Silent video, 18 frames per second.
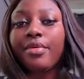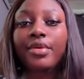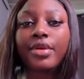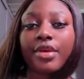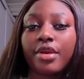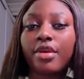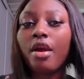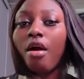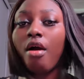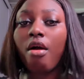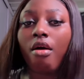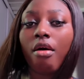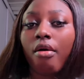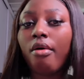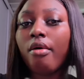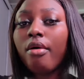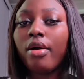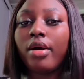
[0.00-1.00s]

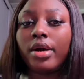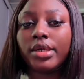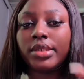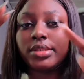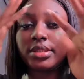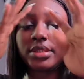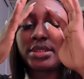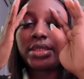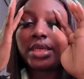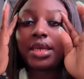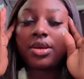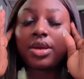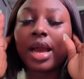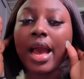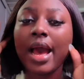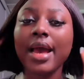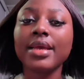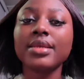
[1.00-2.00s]
Yeah, see you
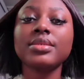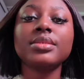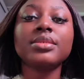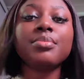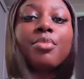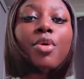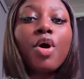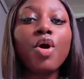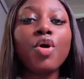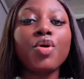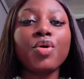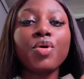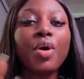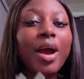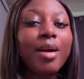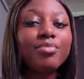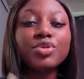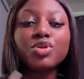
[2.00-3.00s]
guys
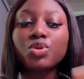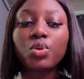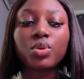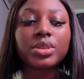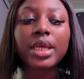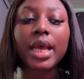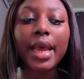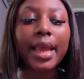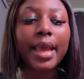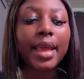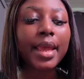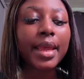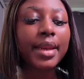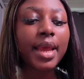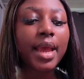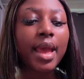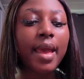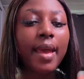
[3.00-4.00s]
tomorrow. I'm so
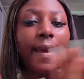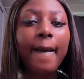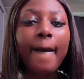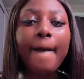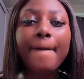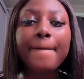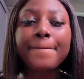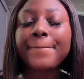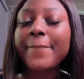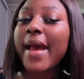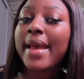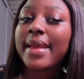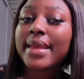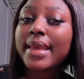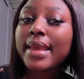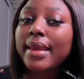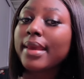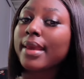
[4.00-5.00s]
tired.
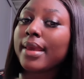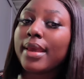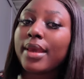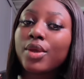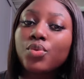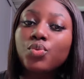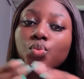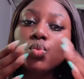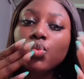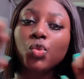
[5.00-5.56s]
Bye.